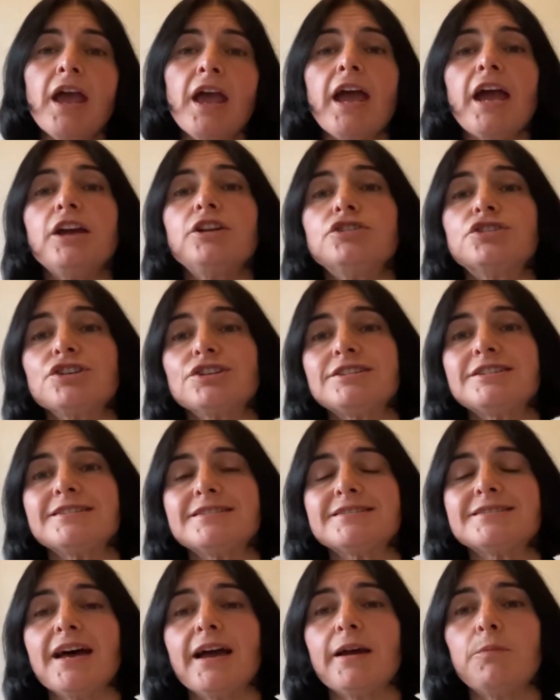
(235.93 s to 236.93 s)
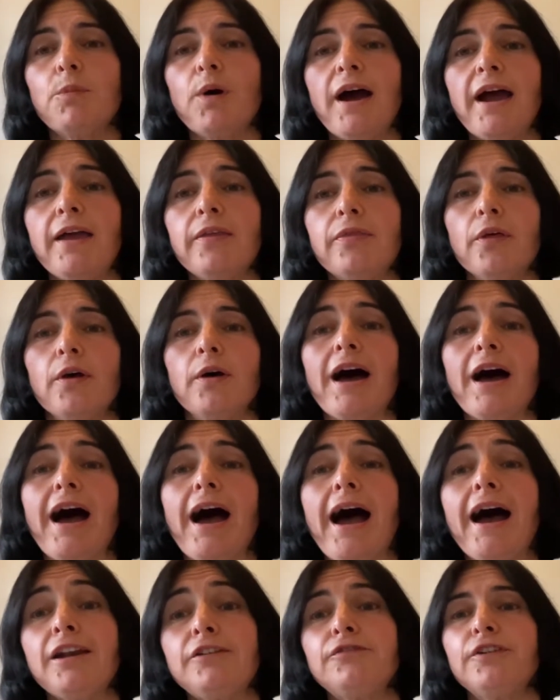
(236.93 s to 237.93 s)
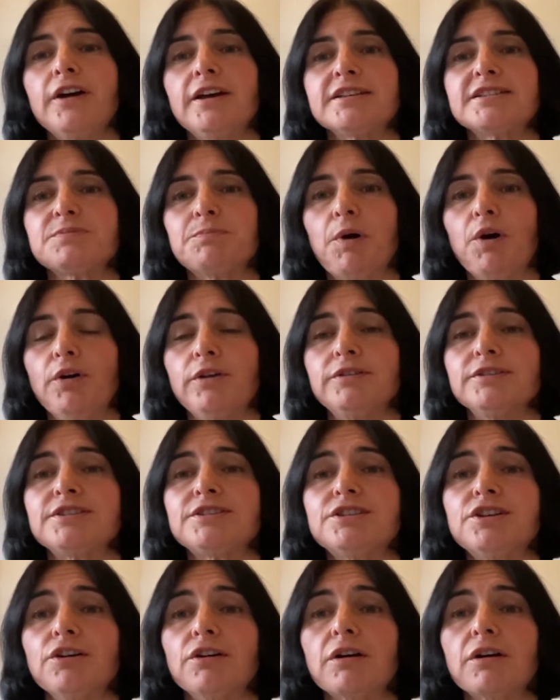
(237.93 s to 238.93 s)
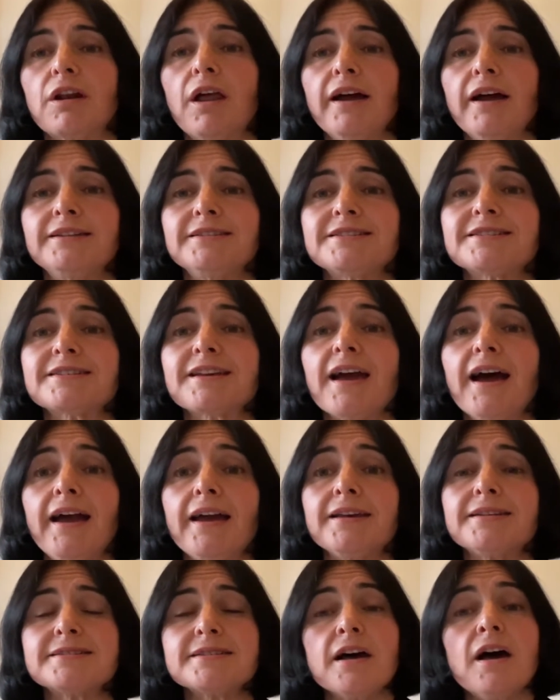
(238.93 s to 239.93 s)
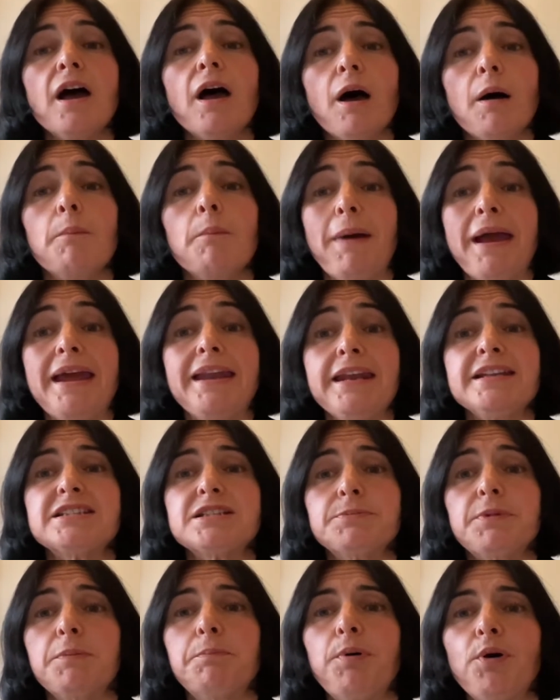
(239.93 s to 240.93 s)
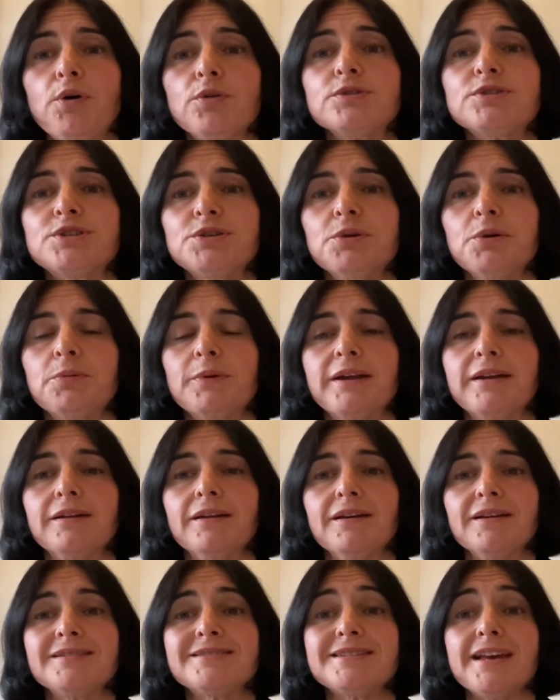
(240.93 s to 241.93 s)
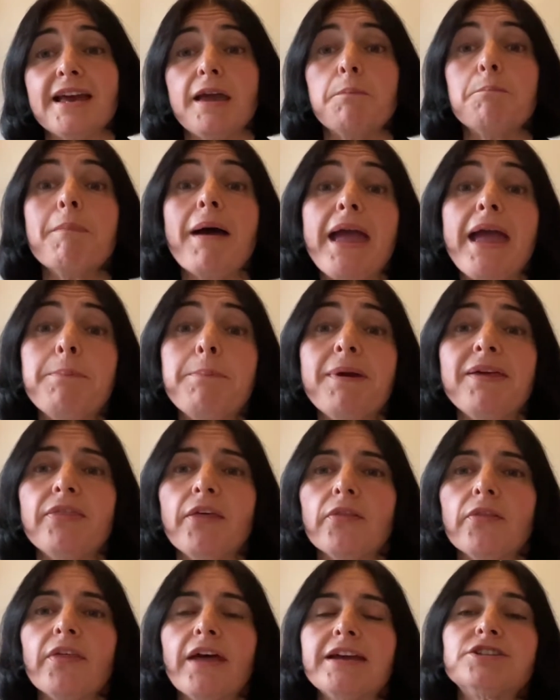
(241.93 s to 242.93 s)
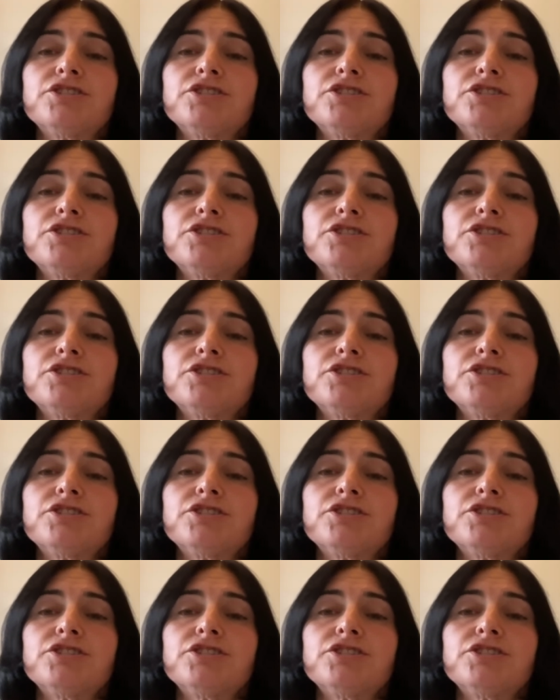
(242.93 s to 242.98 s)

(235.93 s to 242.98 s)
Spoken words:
In just the same way that adverse points to your client's case may need to be put to a witness, it may be that they